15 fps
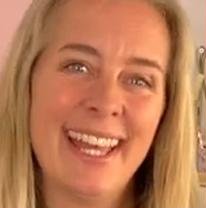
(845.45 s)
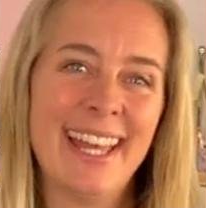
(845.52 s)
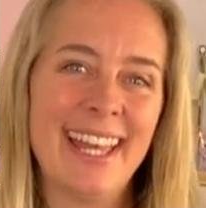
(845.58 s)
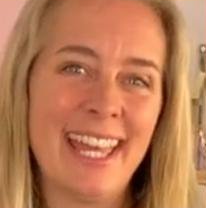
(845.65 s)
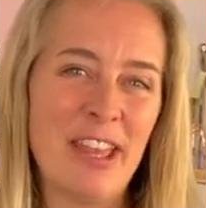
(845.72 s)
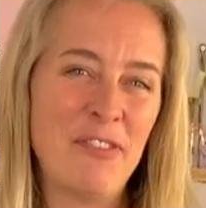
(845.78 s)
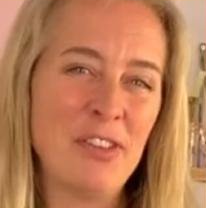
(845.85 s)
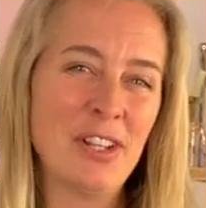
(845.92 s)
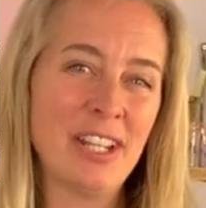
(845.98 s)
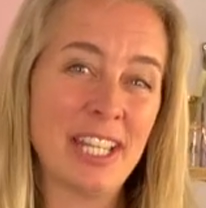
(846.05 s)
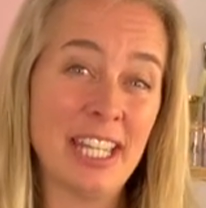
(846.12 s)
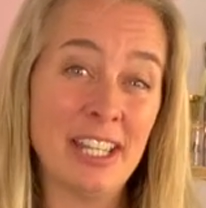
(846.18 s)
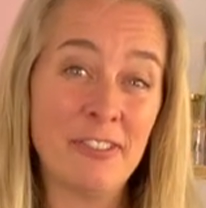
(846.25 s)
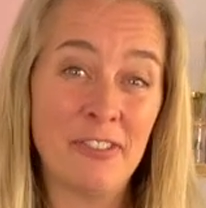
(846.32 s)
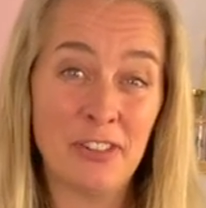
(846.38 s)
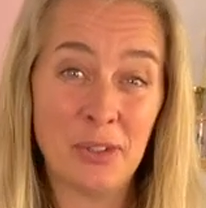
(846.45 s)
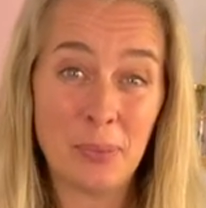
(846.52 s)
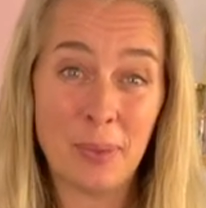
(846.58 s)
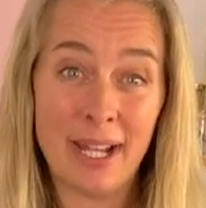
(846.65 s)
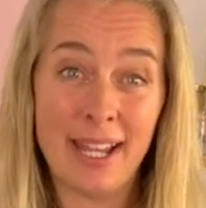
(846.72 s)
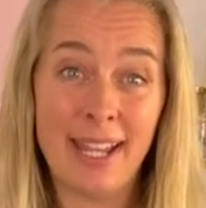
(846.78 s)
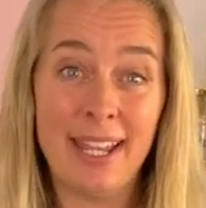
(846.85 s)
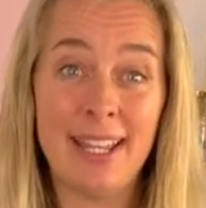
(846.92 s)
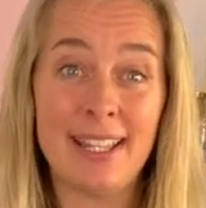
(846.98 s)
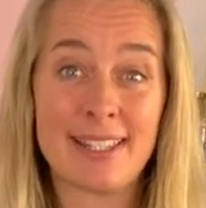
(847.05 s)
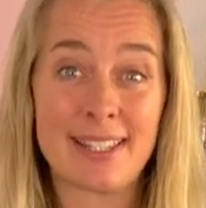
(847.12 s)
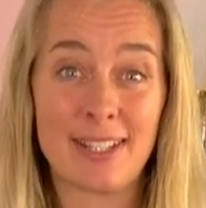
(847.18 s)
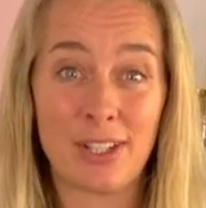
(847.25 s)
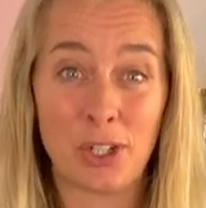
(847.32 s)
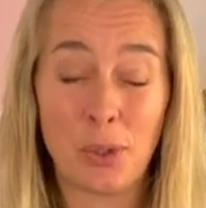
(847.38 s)
If you're looking for a way
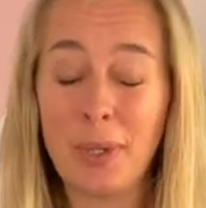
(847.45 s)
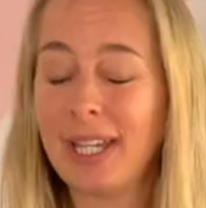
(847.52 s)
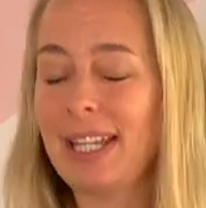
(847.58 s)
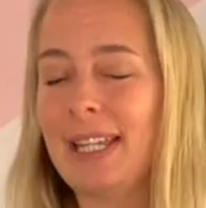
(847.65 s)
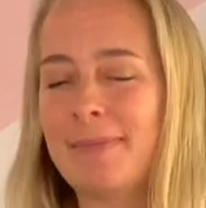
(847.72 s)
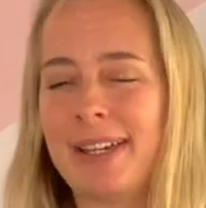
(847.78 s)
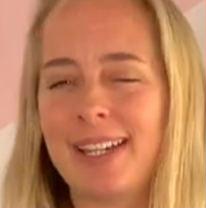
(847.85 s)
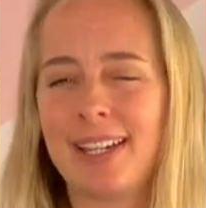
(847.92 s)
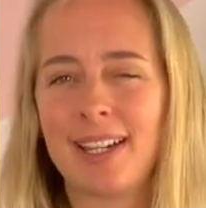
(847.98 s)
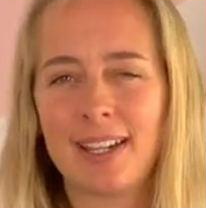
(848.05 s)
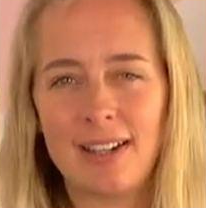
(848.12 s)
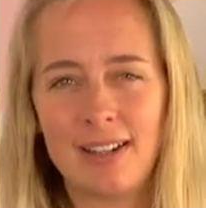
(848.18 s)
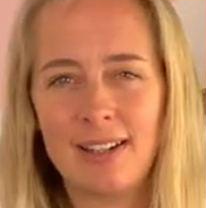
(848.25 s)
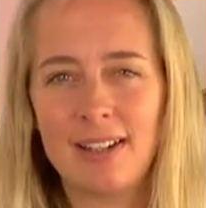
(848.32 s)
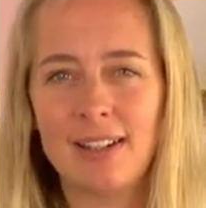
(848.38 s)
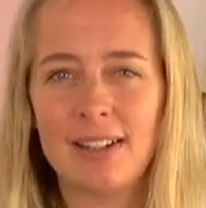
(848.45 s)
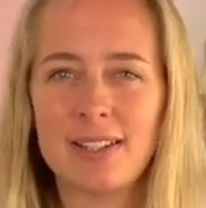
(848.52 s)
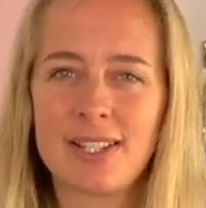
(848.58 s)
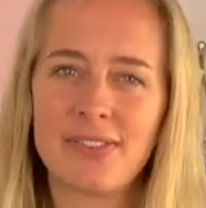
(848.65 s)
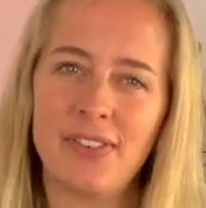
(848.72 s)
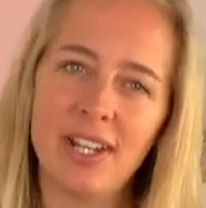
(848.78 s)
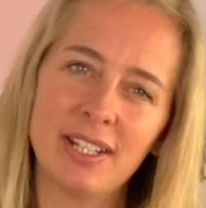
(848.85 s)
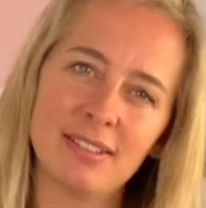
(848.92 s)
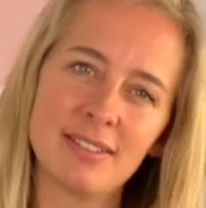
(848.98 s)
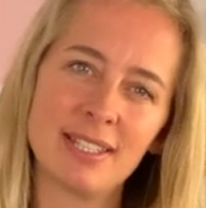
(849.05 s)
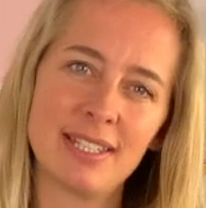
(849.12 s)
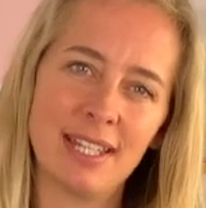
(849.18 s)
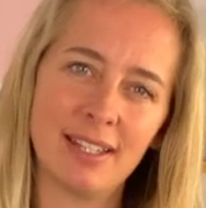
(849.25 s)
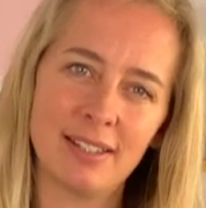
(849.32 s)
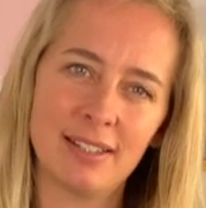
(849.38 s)
to quickly make cards, vinyl
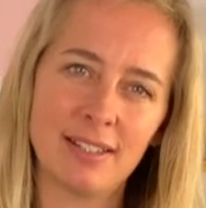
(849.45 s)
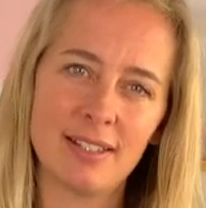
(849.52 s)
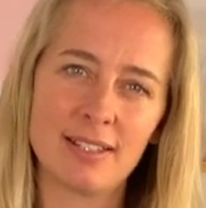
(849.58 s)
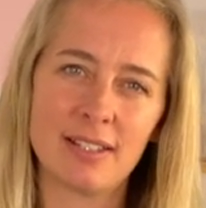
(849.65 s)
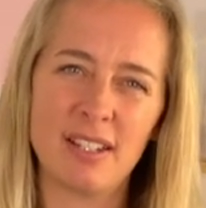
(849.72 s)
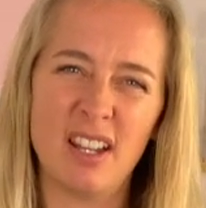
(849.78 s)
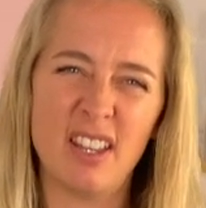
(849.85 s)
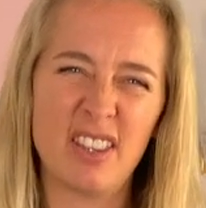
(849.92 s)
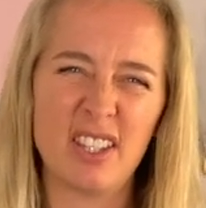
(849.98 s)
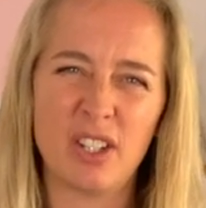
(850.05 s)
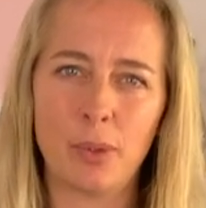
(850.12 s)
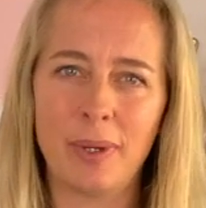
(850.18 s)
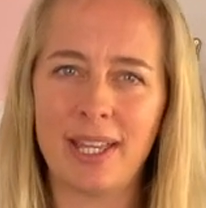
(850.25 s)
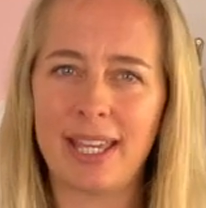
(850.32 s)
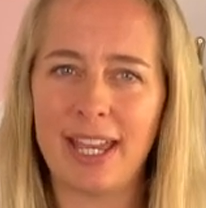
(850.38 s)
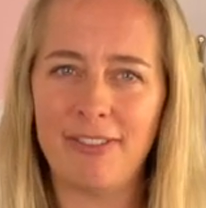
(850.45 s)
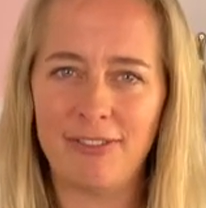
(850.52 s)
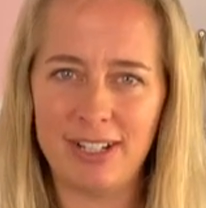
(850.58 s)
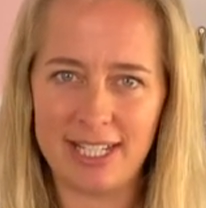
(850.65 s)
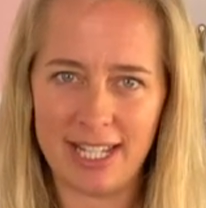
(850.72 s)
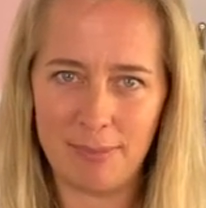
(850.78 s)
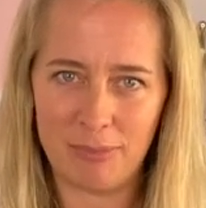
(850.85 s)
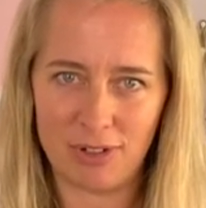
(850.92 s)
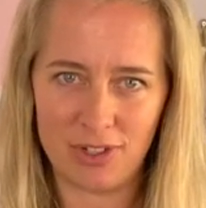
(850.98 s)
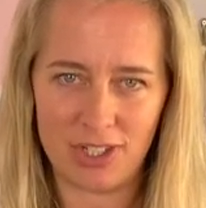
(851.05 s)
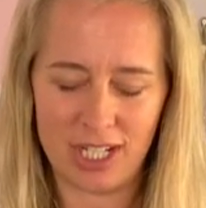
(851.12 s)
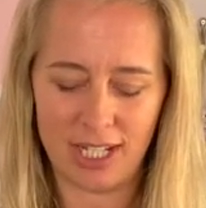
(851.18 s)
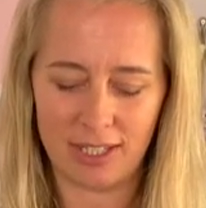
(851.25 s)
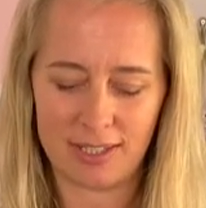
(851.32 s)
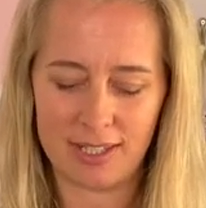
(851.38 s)
stickers and other quick everyday
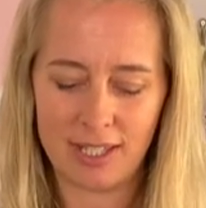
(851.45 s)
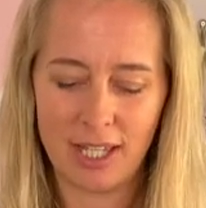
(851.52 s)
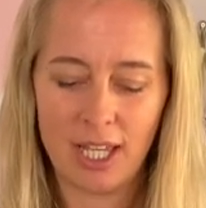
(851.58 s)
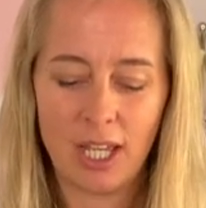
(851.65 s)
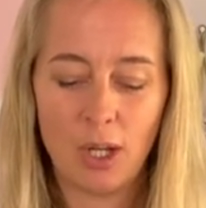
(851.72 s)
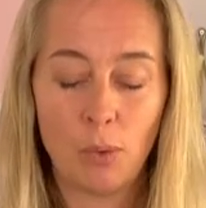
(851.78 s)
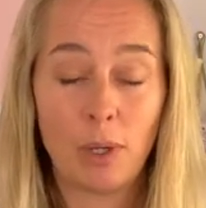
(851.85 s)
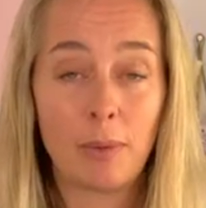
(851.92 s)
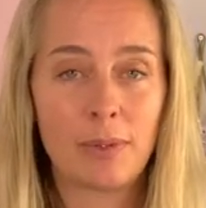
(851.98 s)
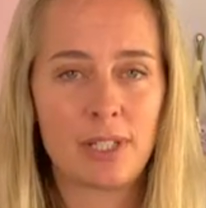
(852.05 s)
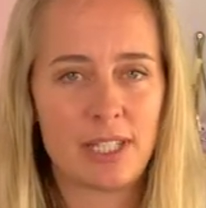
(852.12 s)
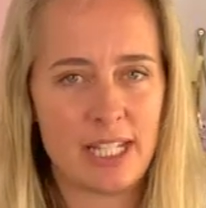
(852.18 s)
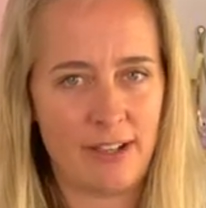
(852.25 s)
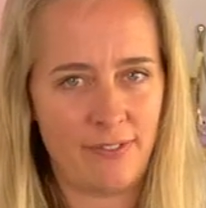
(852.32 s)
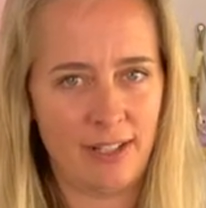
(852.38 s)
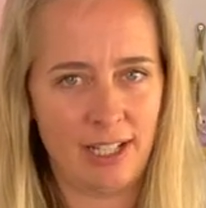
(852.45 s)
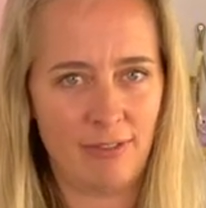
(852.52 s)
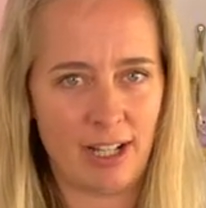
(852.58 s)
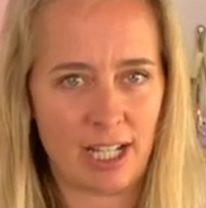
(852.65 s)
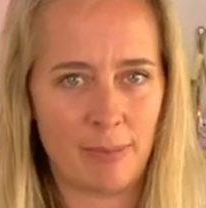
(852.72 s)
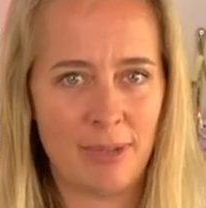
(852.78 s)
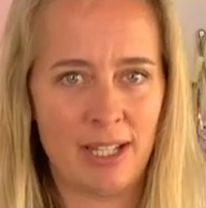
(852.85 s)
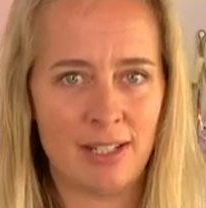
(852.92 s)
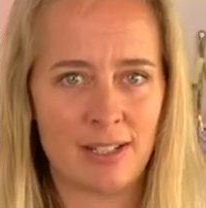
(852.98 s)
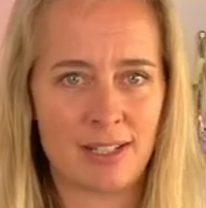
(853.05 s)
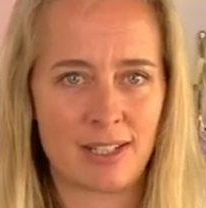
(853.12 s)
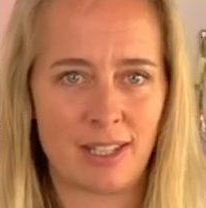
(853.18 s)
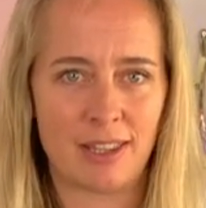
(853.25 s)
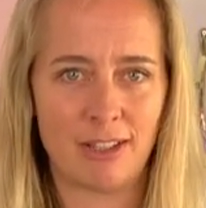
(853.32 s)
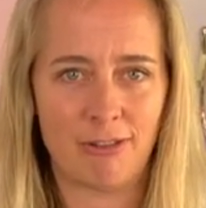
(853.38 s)
projects, we would definitely
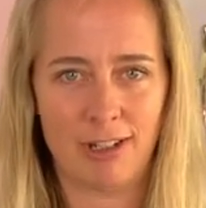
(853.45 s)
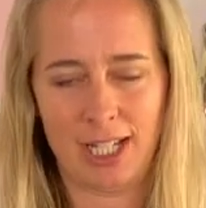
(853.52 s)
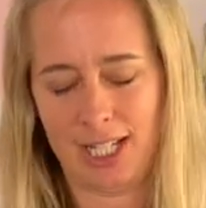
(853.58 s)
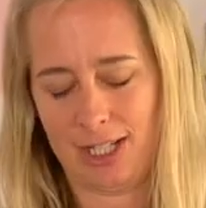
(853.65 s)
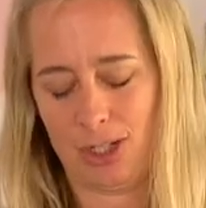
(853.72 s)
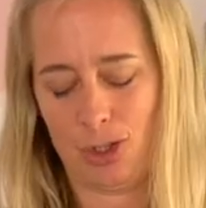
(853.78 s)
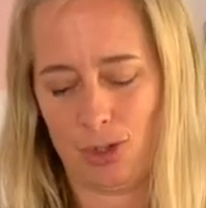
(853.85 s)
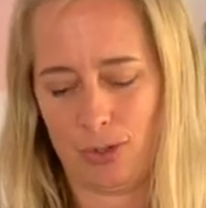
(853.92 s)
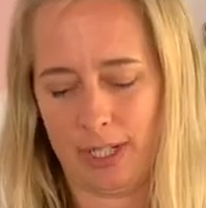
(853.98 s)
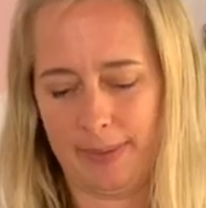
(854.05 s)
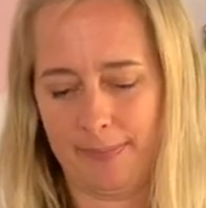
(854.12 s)
recommend the Cricut Joy.